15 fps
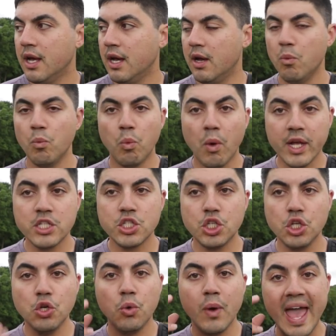Uh, once
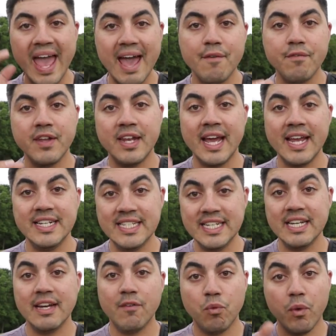you have an
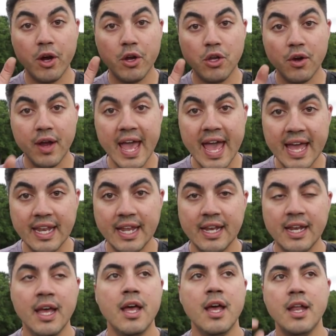idea of where you're headed,